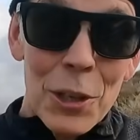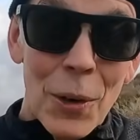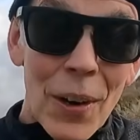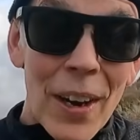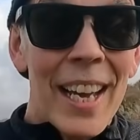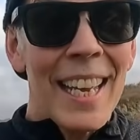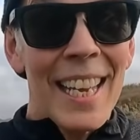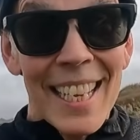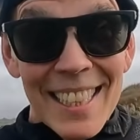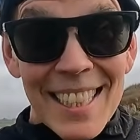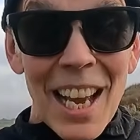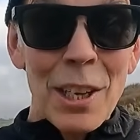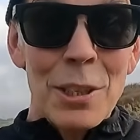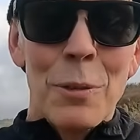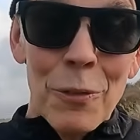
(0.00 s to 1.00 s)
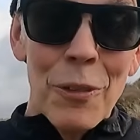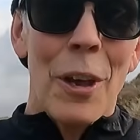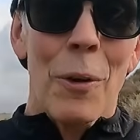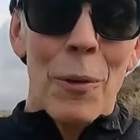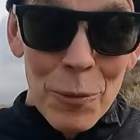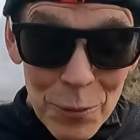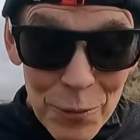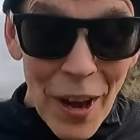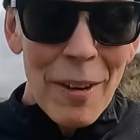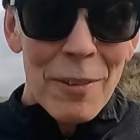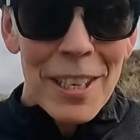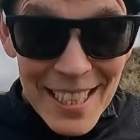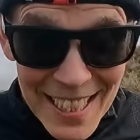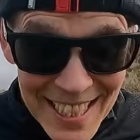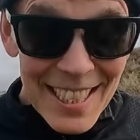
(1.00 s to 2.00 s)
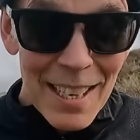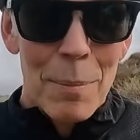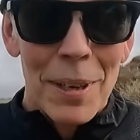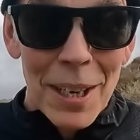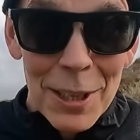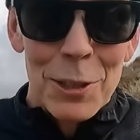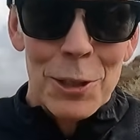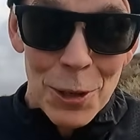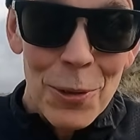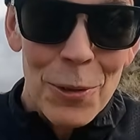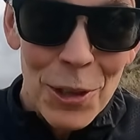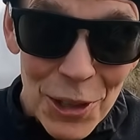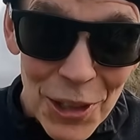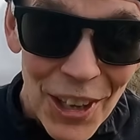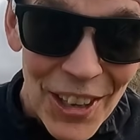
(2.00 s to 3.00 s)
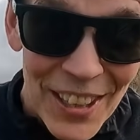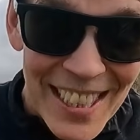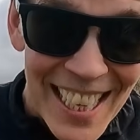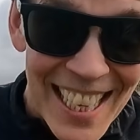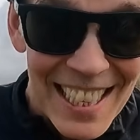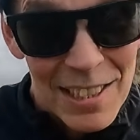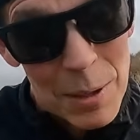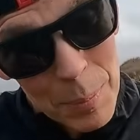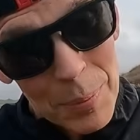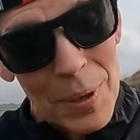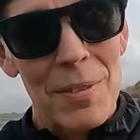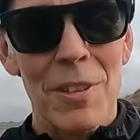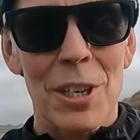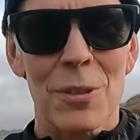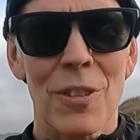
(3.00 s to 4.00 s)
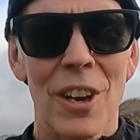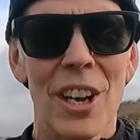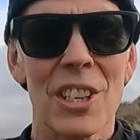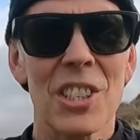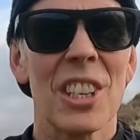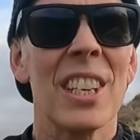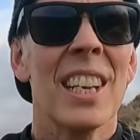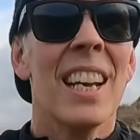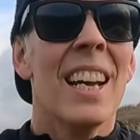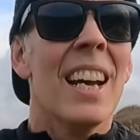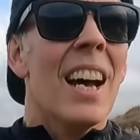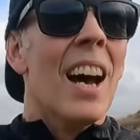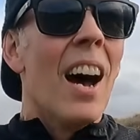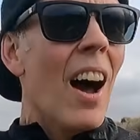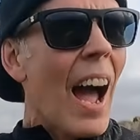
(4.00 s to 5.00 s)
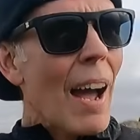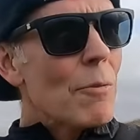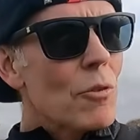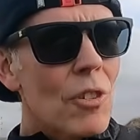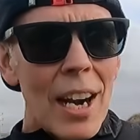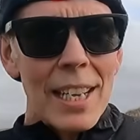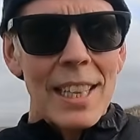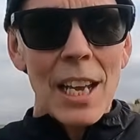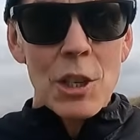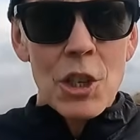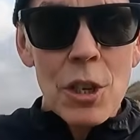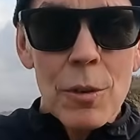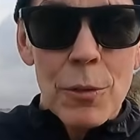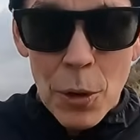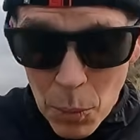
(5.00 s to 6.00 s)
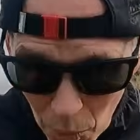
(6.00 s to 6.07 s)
I thought, it does feel very similar to the 13s, the previous version. I haven't run in that shoe